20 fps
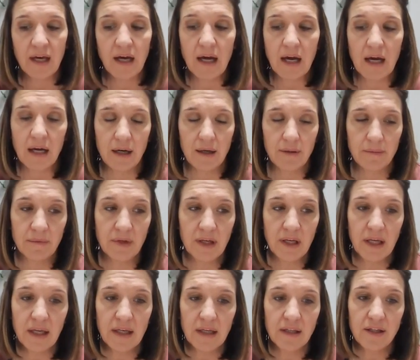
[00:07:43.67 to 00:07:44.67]
Um,
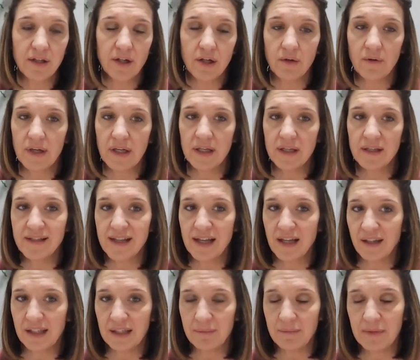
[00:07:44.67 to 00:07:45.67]
you know, in
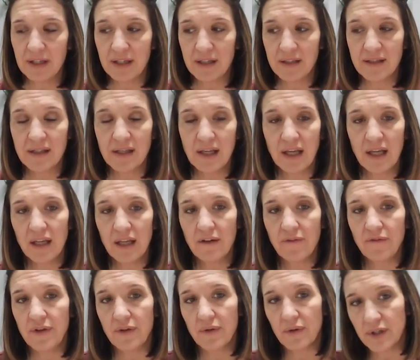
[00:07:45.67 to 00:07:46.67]
deli meats,
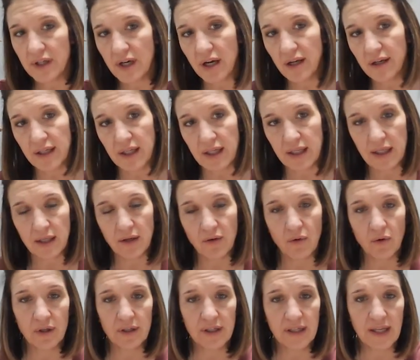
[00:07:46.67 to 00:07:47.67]
if you're not getting
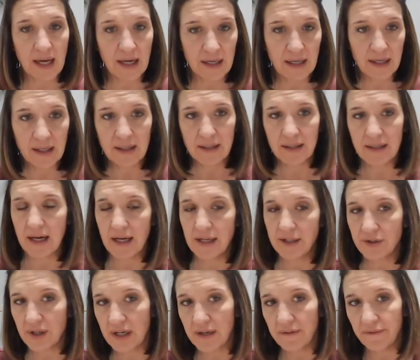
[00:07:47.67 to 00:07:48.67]
organic,
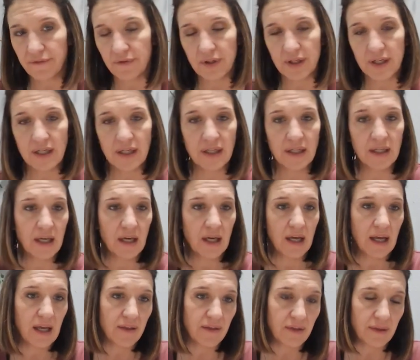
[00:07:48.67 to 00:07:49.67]
nitrate free,
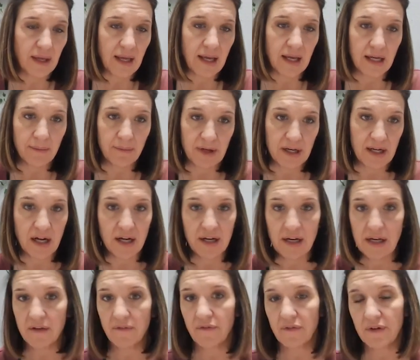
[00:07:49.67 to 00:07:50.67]

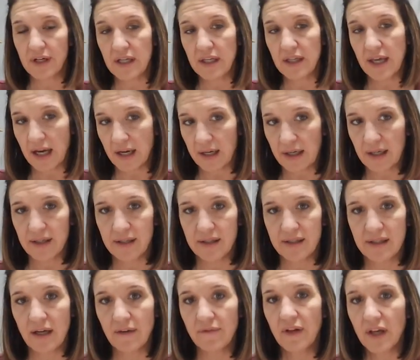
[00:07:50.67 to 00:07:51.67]
antibiotic free, that kind of
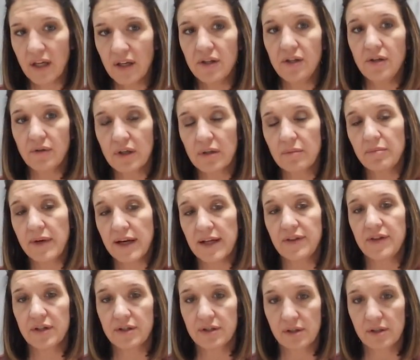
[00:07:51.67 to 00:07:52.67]
stuff, you can bet
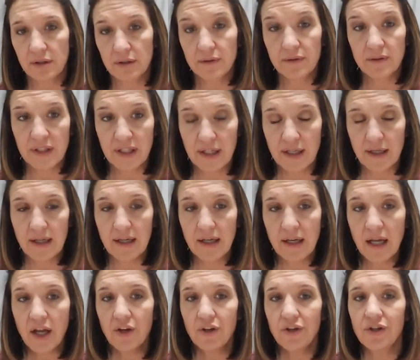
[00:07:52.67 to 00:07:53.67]
there's gluten in it.
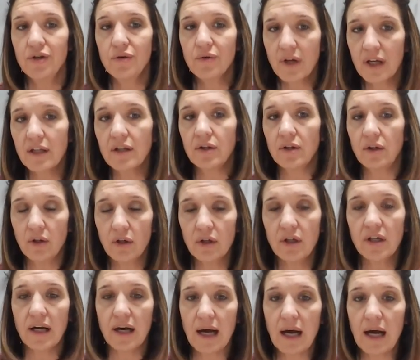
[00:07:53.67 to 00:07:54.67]
You can
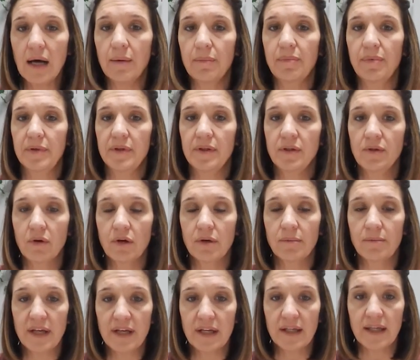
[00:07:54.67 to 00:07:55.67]
look up your
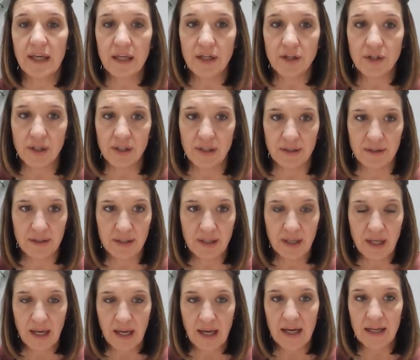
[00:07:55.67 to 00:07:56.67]
medications
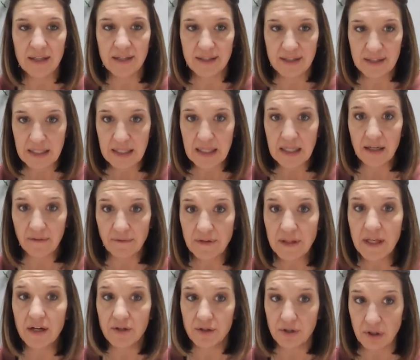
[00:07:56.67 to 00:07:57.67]
and see if
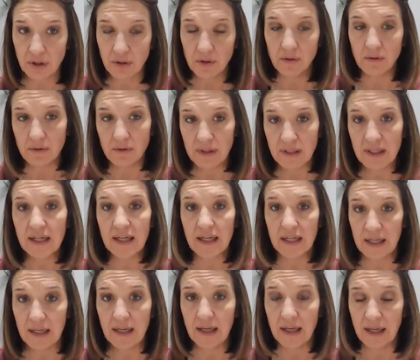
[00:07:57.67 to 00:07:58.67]
there's gluten
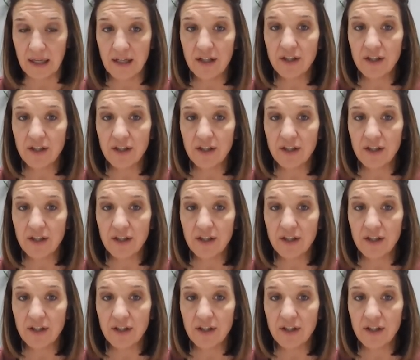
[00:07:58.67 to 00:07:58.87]
in it.